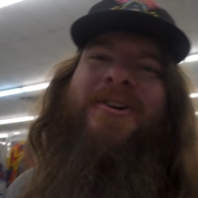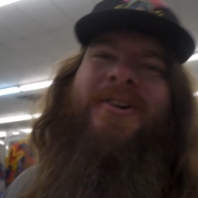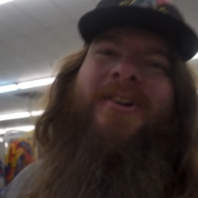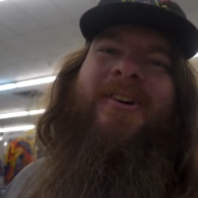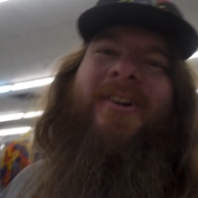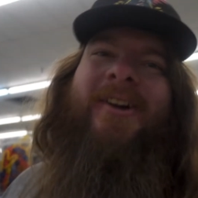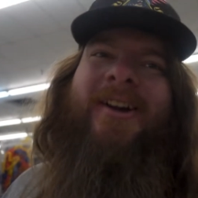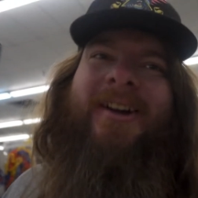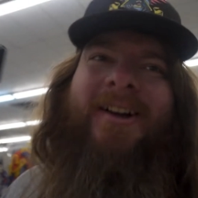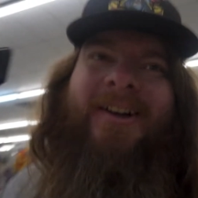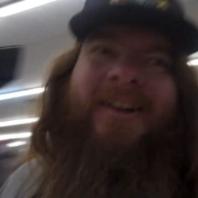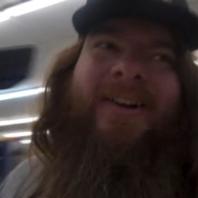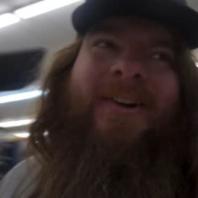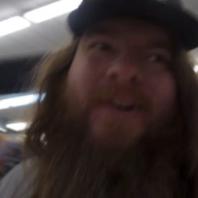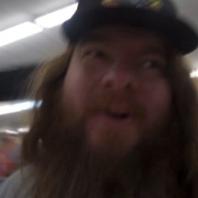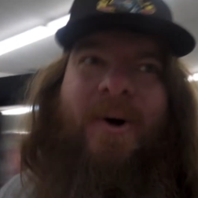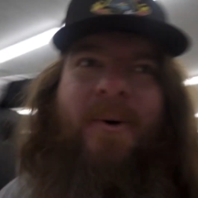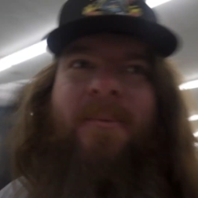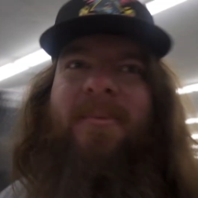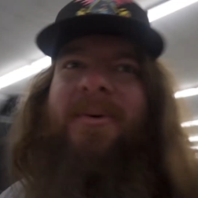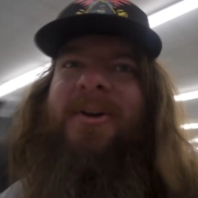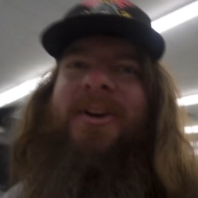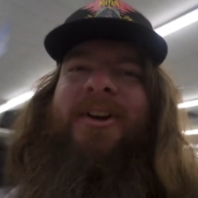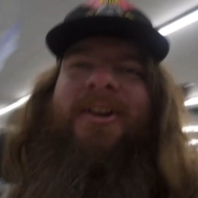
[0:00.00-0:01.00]
your
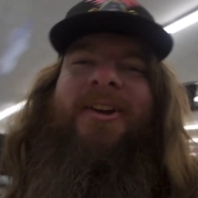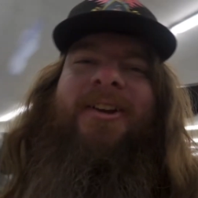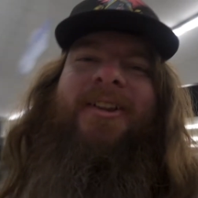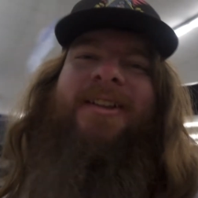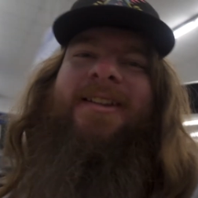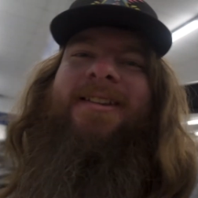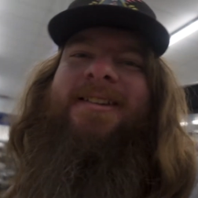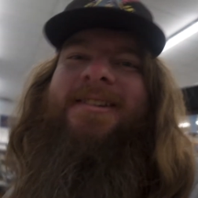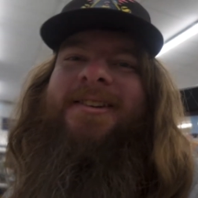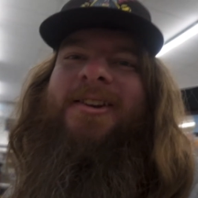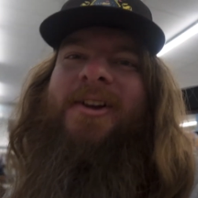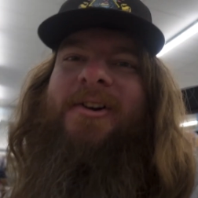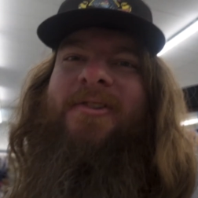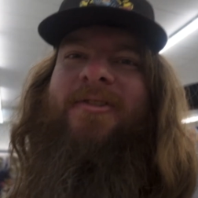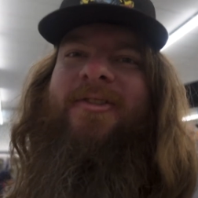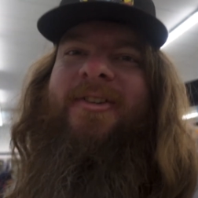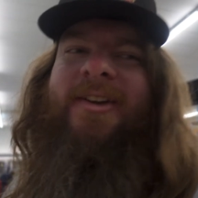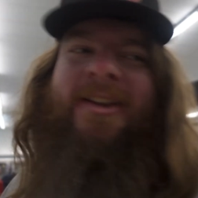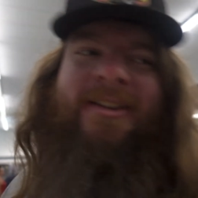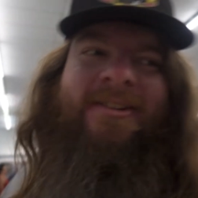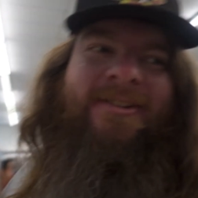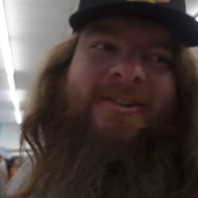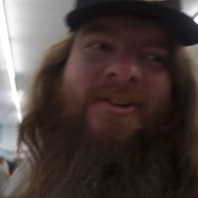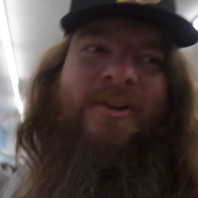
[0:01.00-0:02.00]
opened stuff
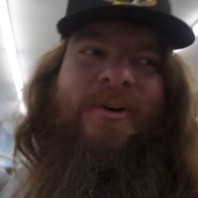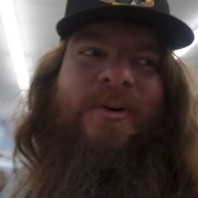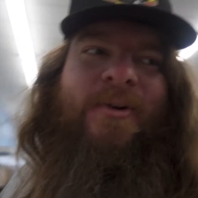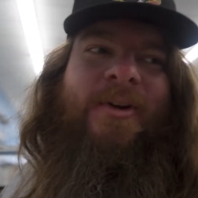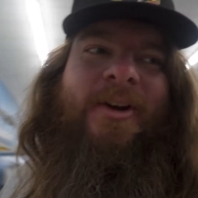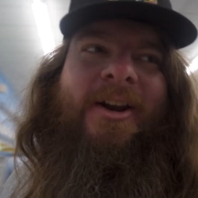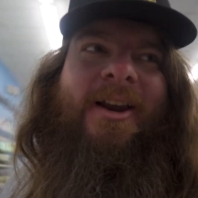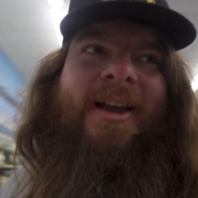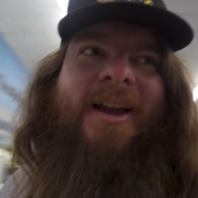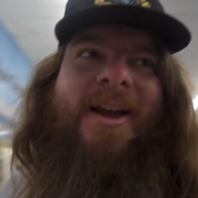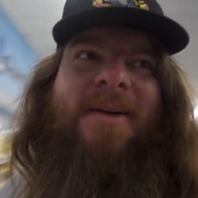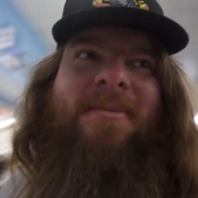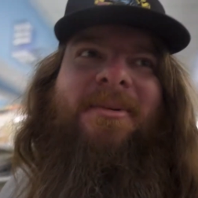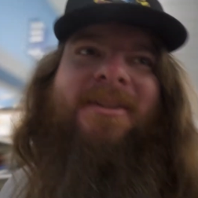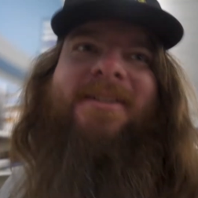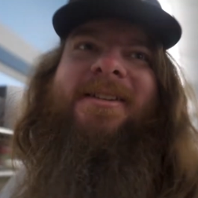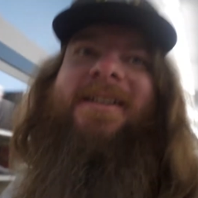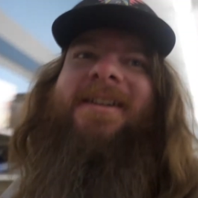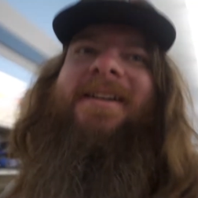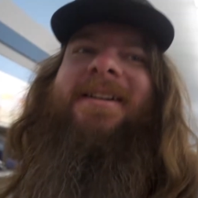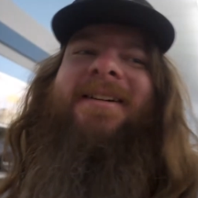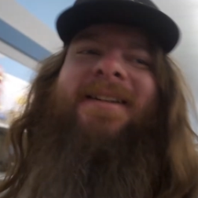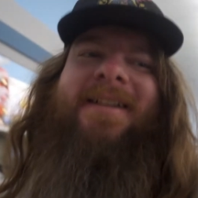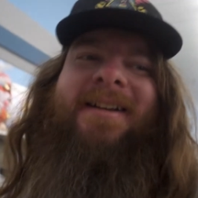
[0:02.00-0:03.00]
as new into
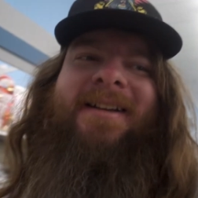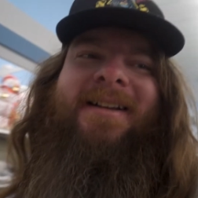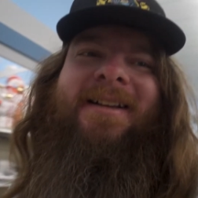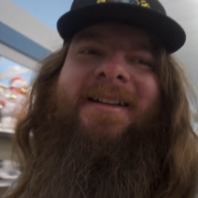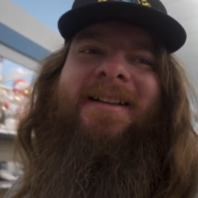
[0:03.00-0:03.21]
Amazon.